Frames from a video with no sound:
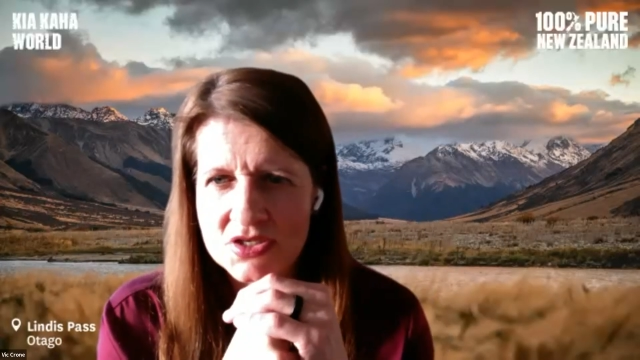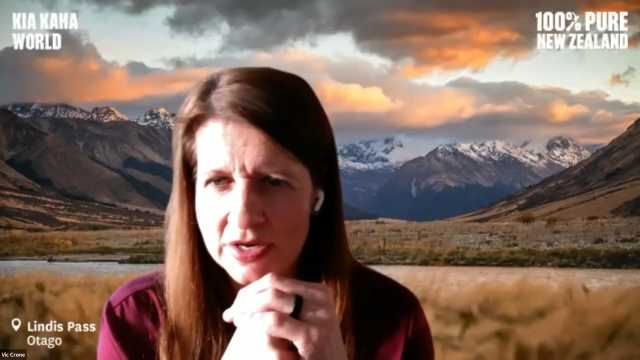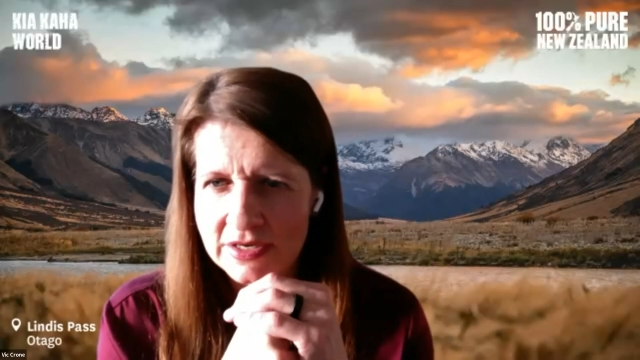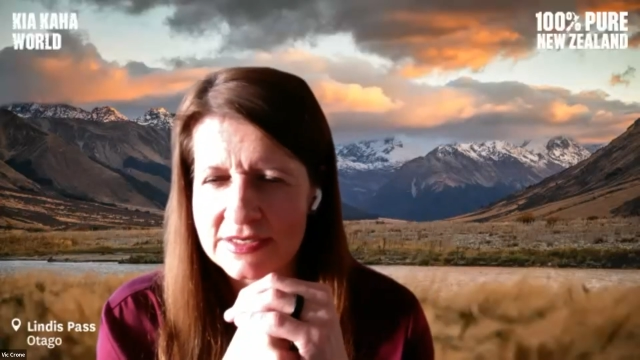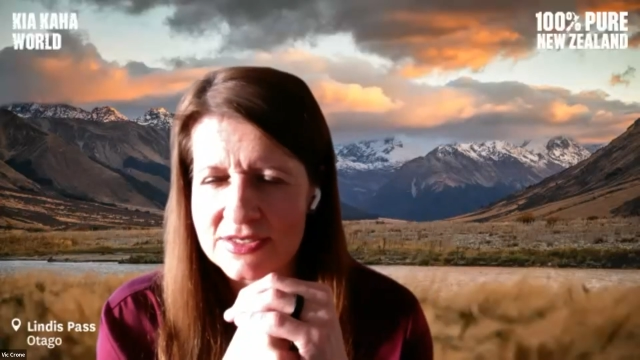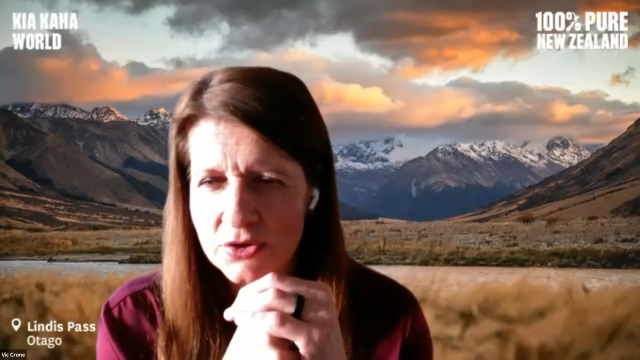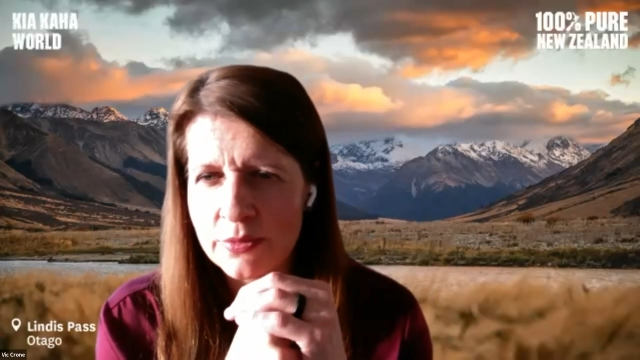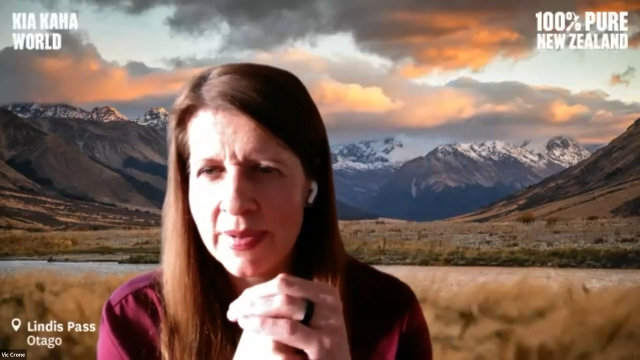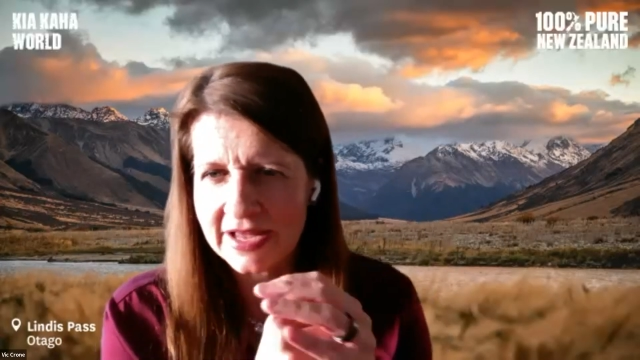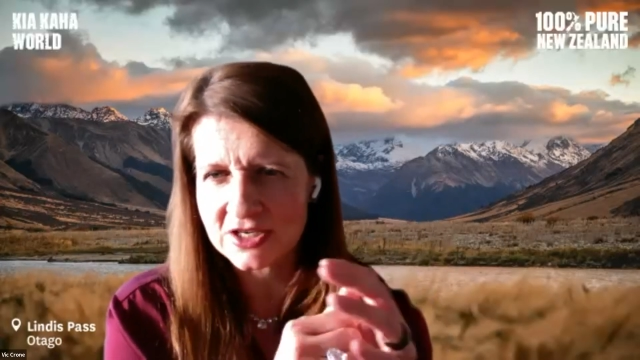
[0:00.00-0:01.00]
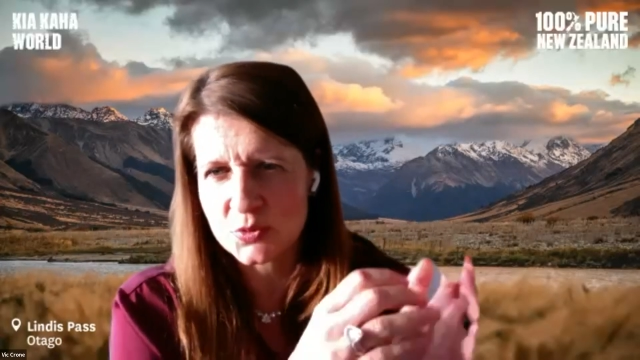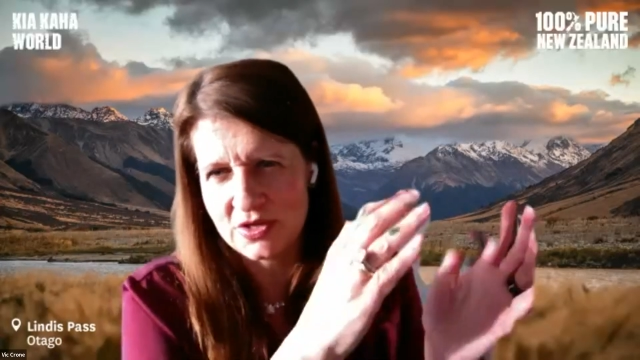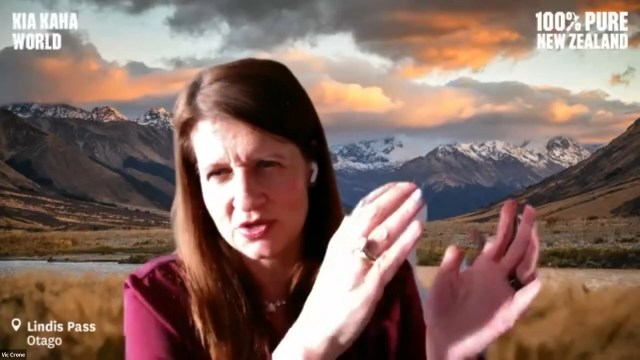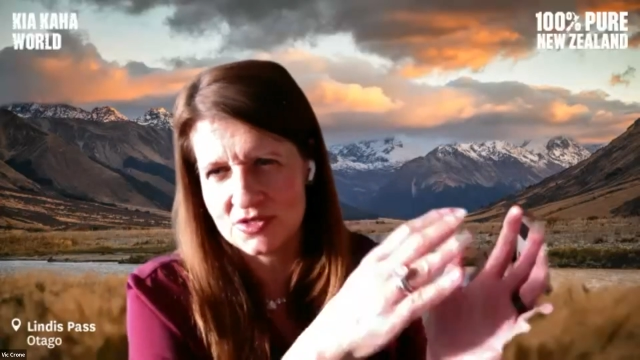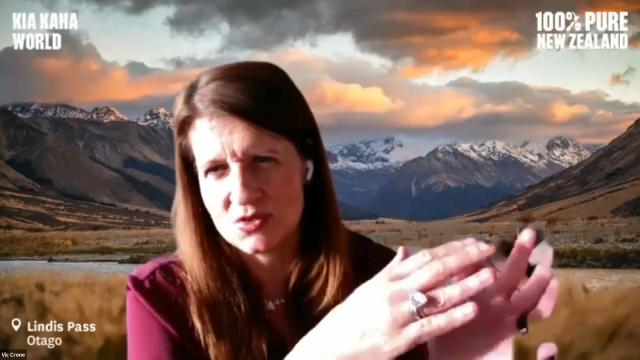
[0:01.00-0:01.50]
we are struggling so
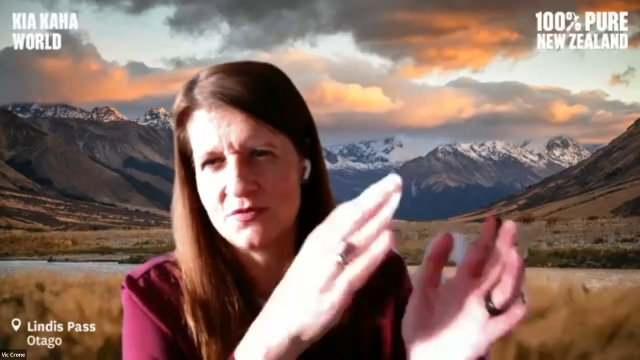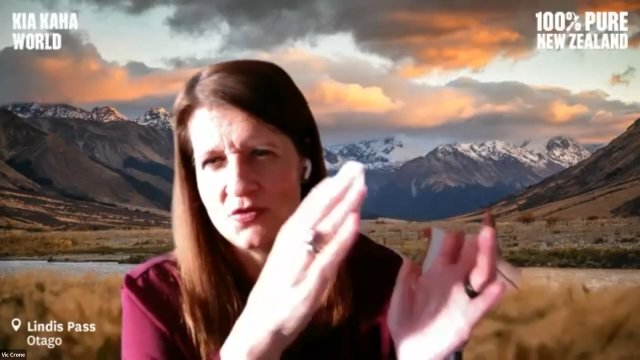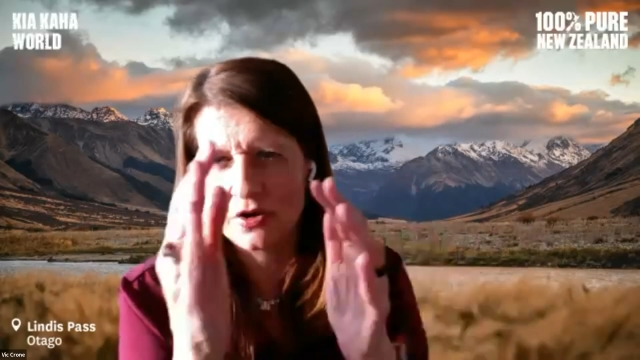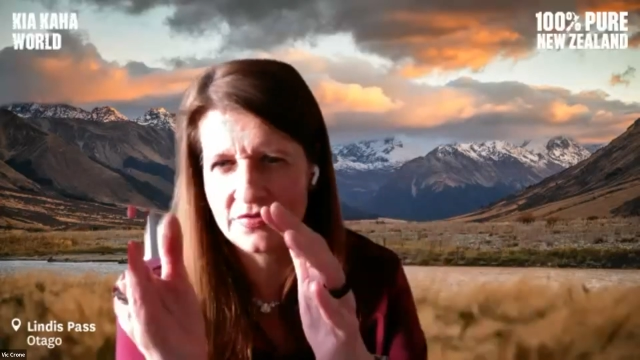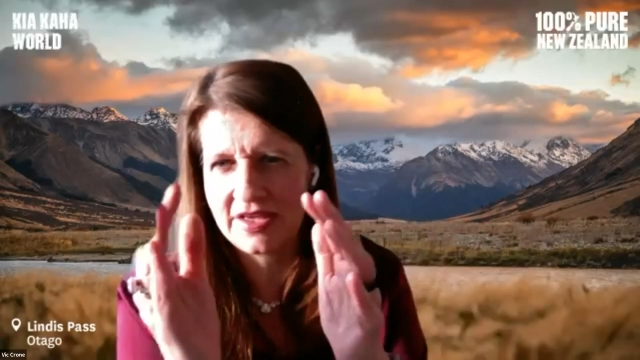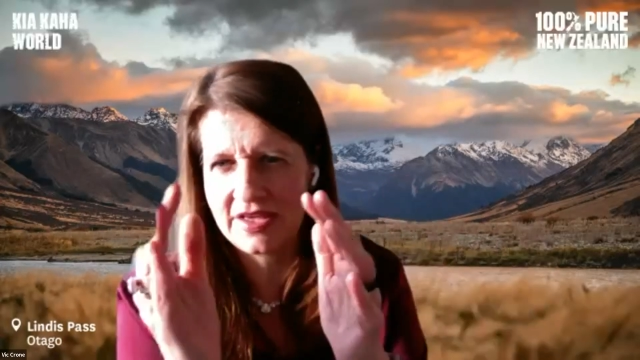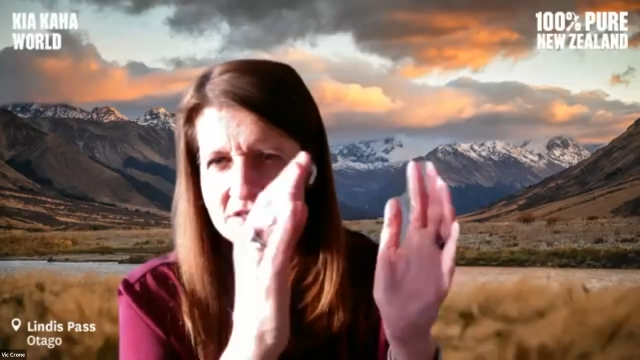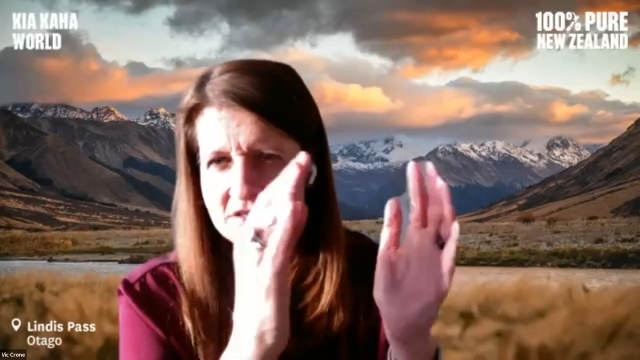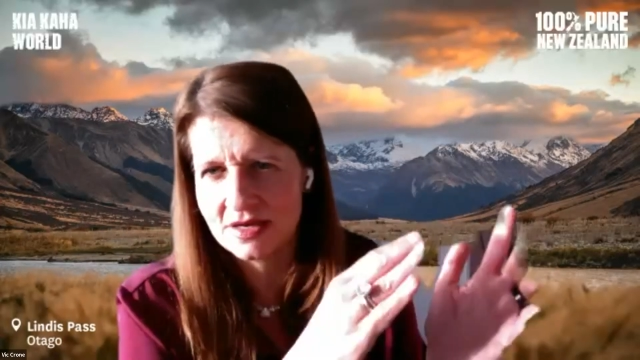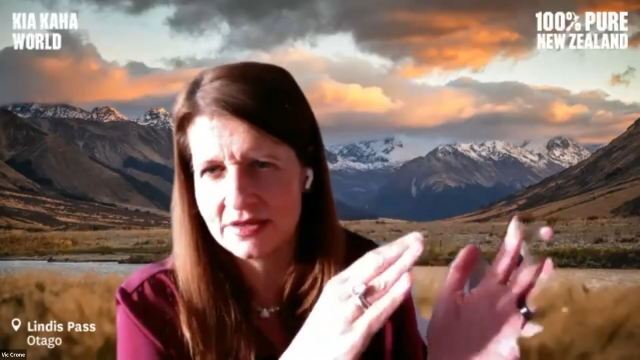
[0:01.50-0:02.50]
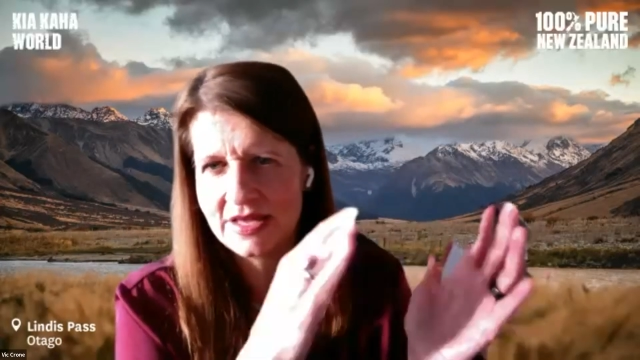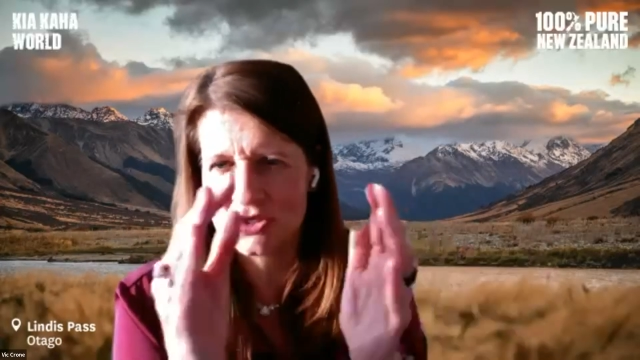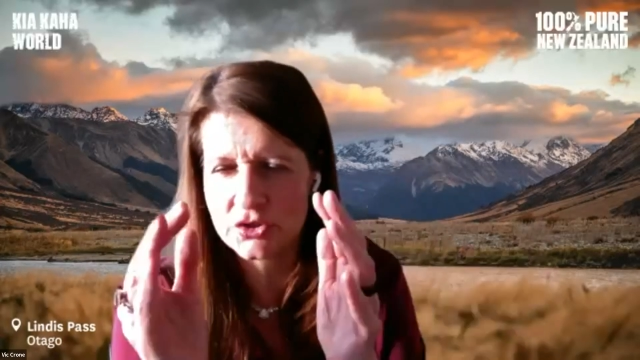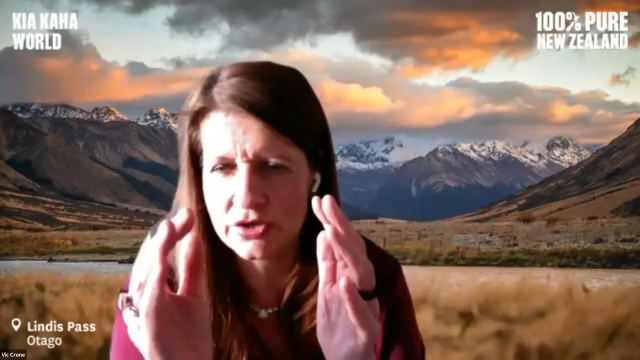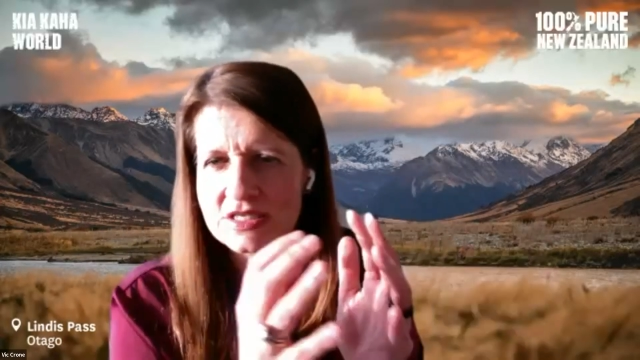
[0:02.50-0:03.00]
much, because we've got
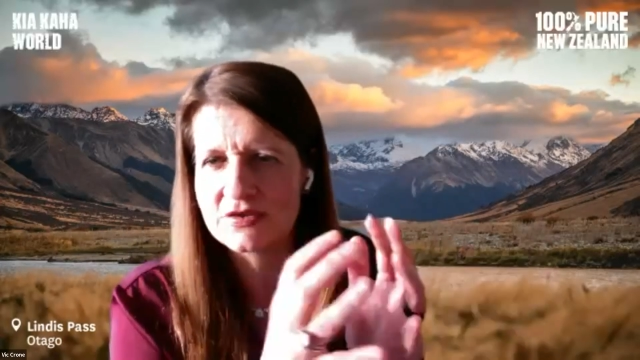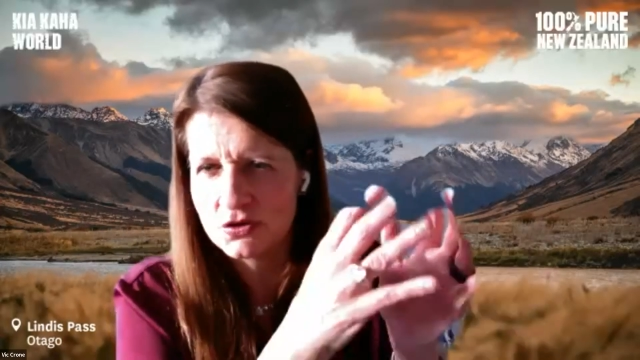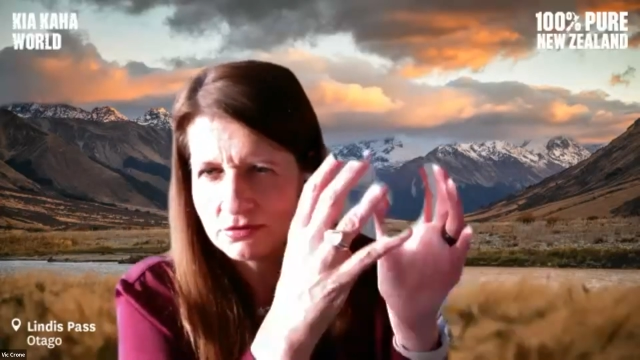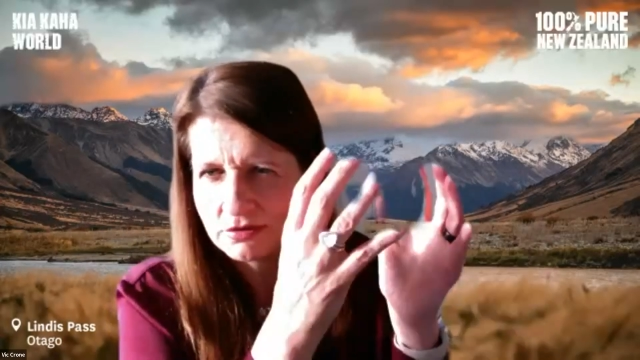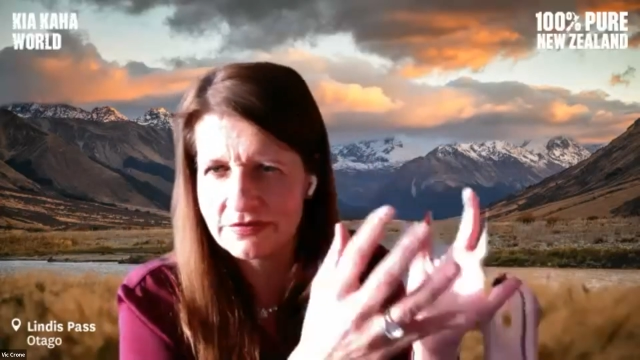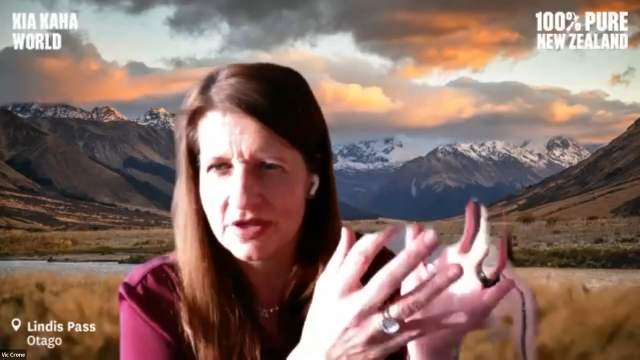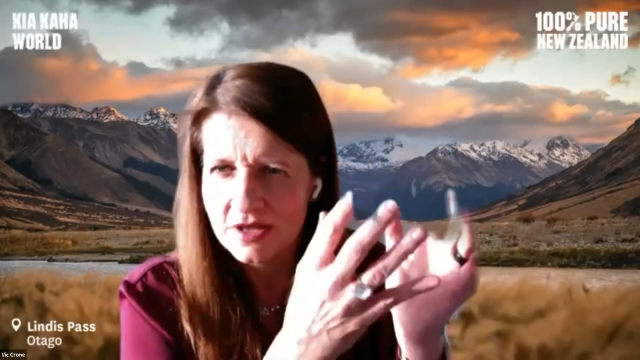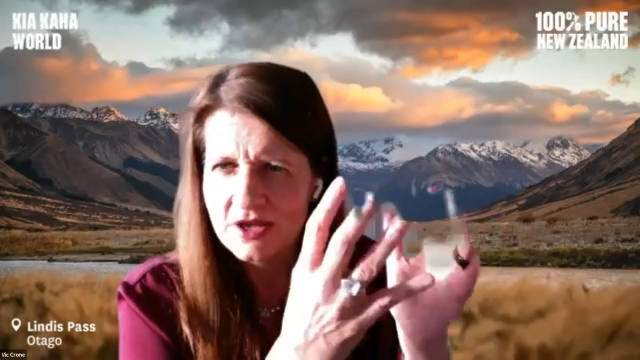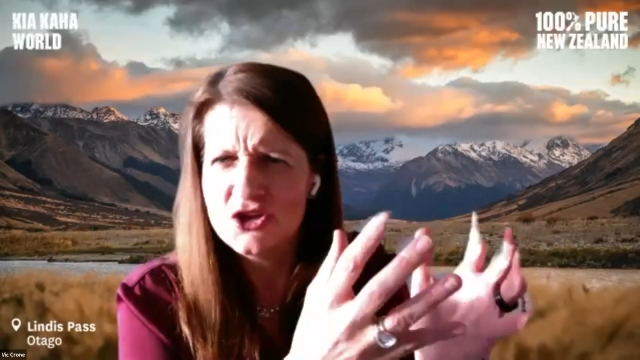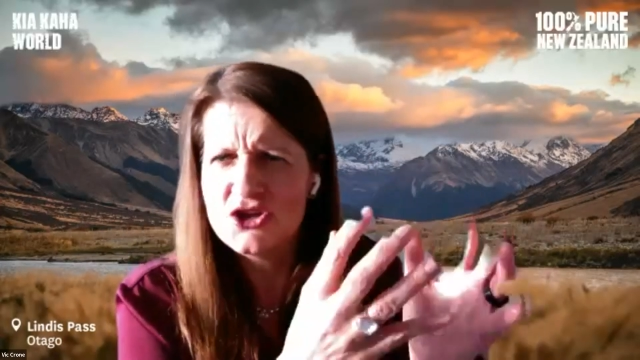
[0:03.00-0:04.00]
that transfer of